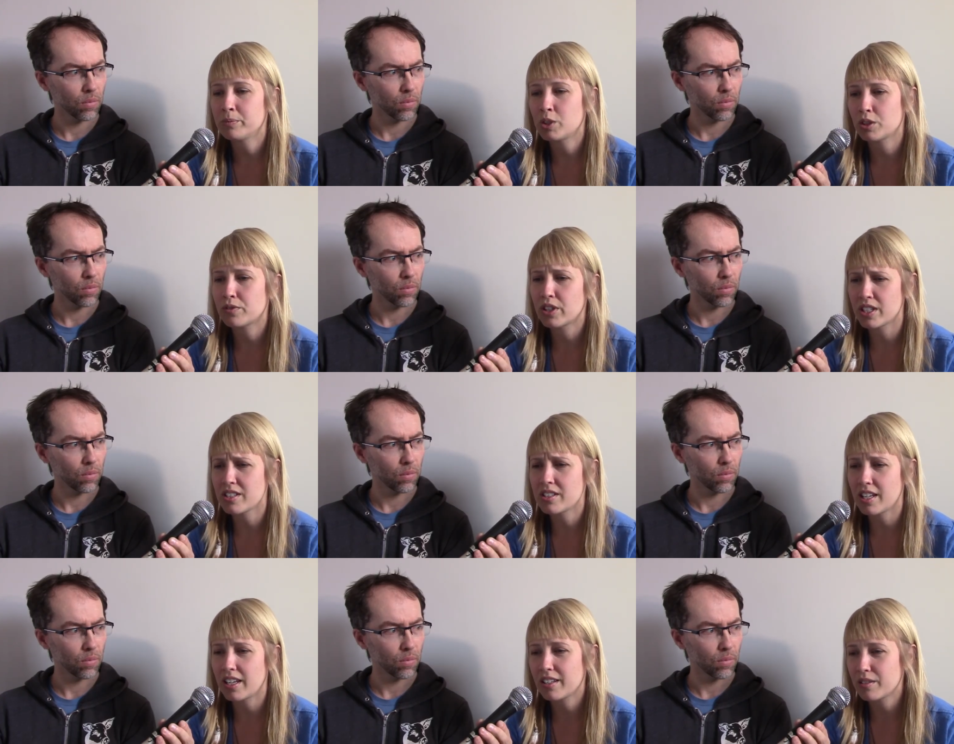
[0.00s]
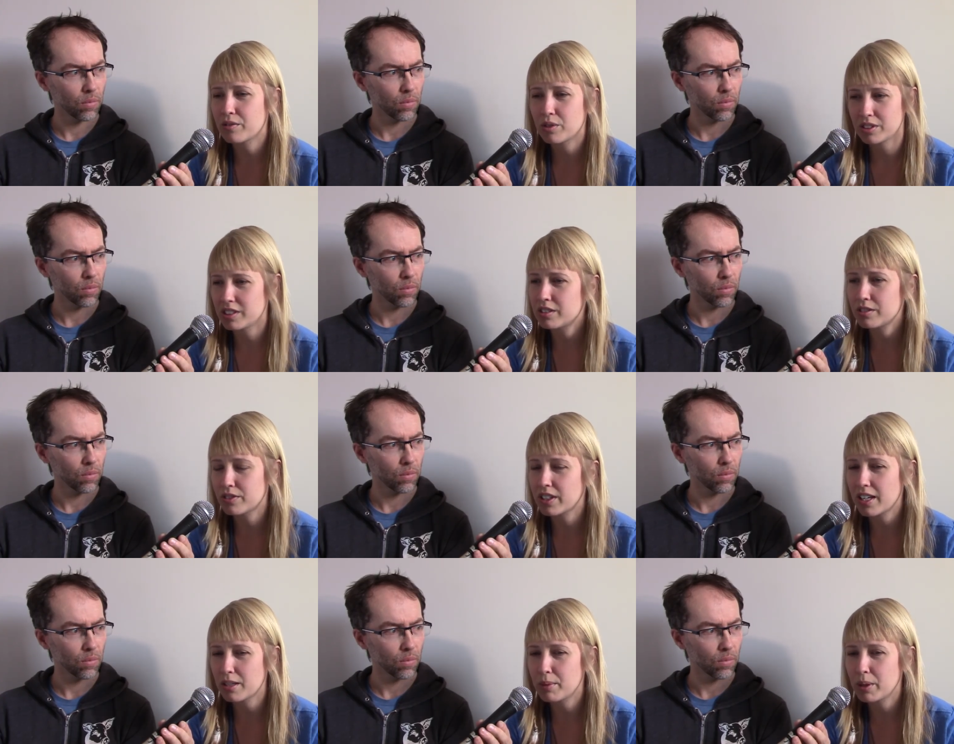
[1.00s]
Speaker 1: just for his sake of wanting to
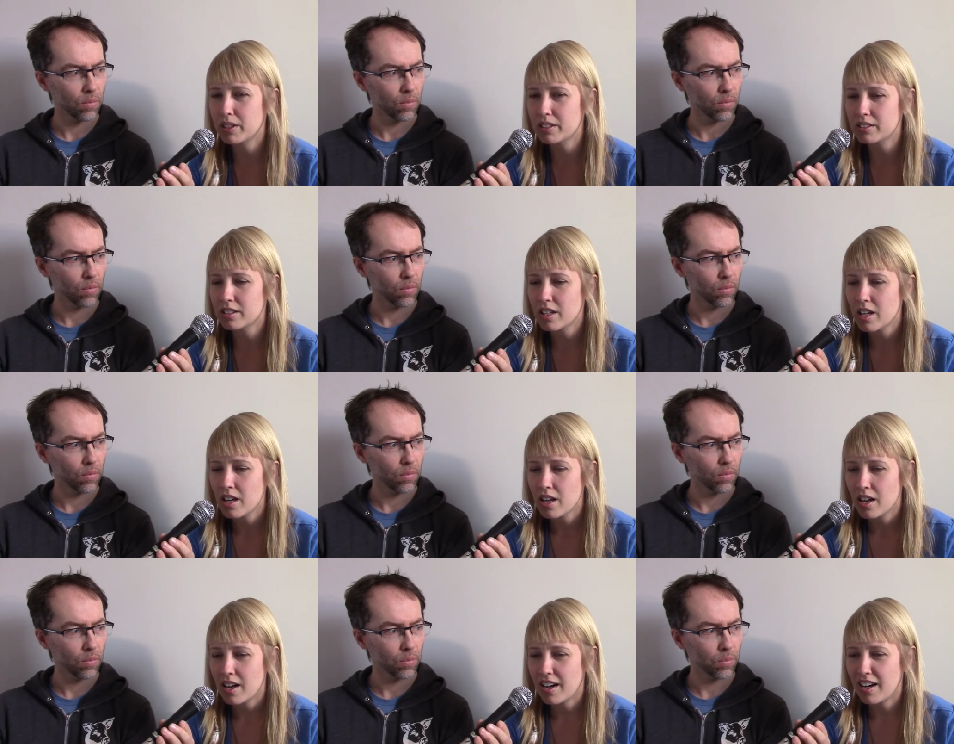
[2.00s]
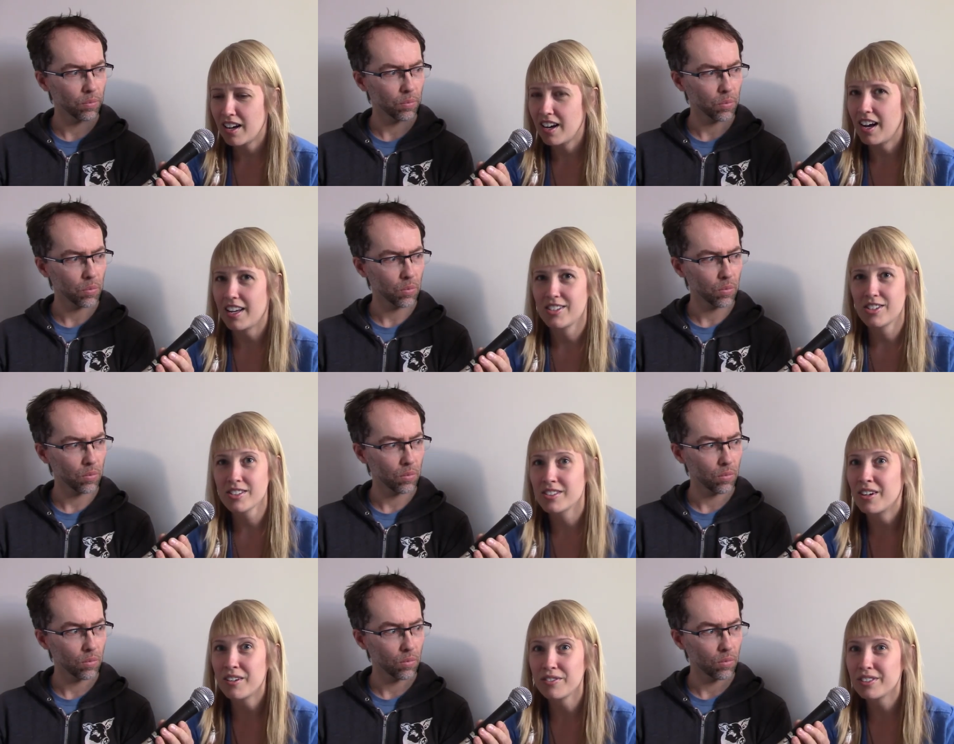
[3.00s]
forget about it, I just
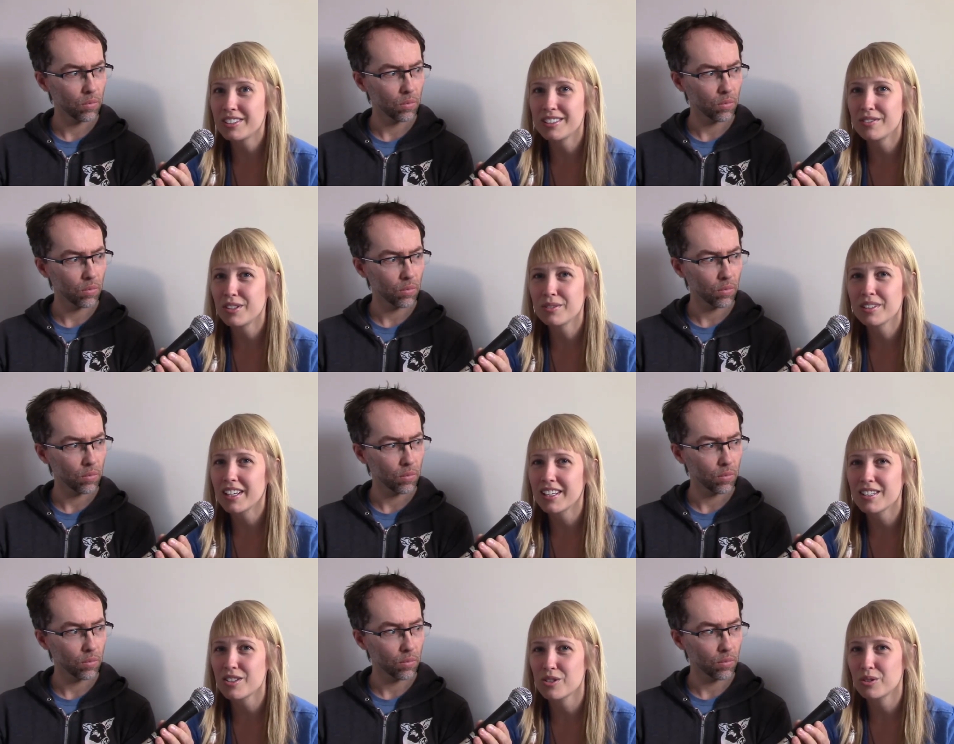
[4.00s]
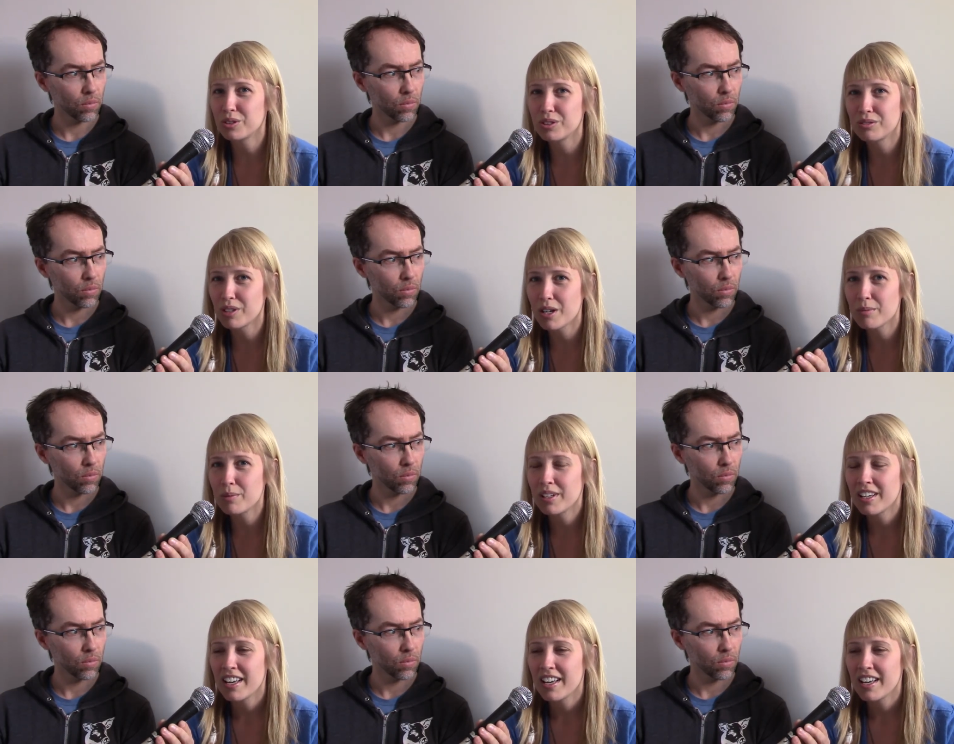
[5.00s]
offered if he would like a shoulder rub.